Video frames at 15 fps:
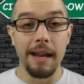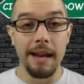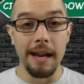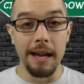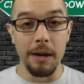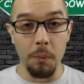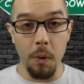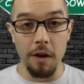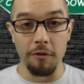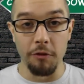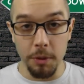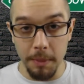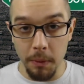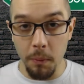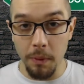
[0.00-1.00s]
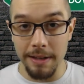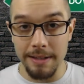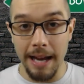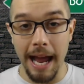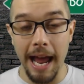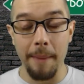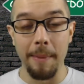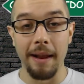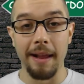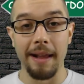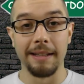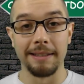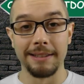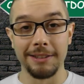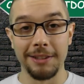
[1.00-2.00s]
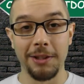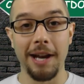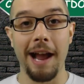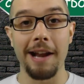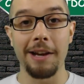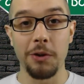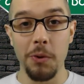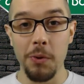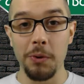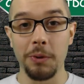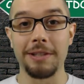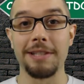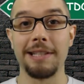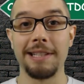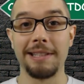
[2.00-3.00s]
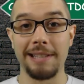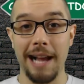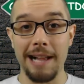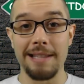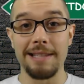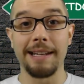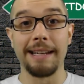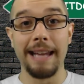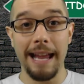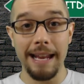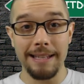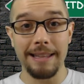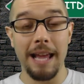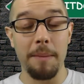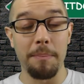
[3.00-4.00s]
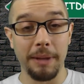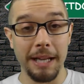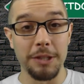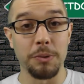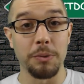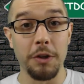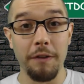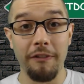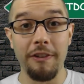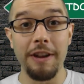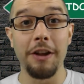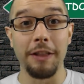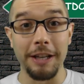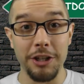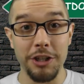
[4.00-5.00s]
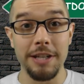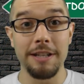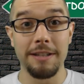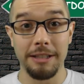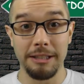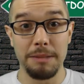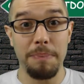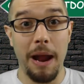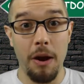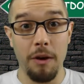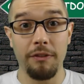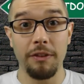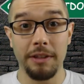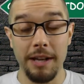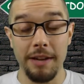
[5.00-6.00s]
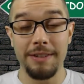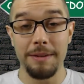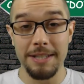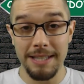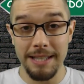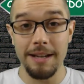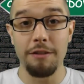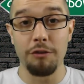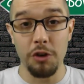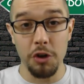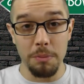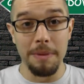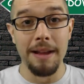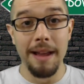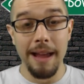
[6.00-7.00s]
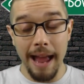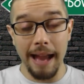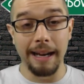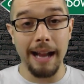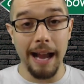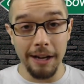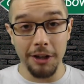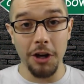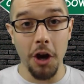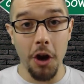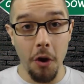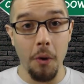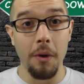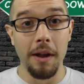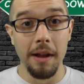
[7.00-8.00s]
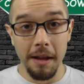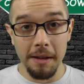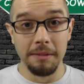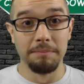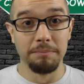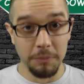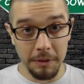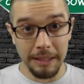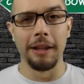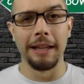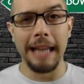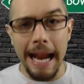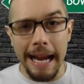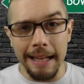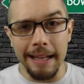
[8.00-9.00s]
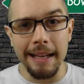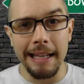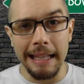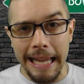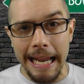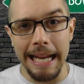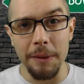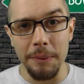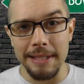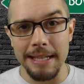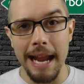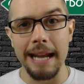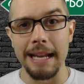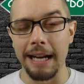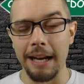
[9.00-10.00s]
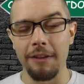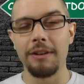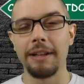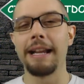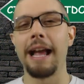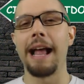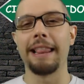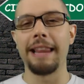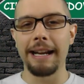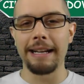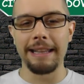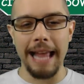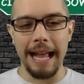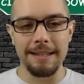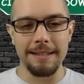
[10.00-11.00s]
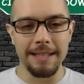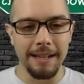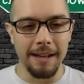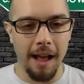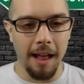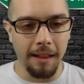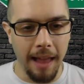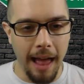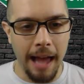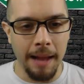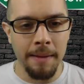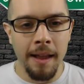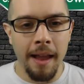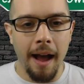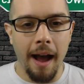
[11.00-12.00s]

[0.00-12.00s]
in one room at one time, and it's kind of cool to see Sansa get to that place where you feel like she's powerful enough to sit in a room and kind of go lady with Dany. And I liked that scene a lot.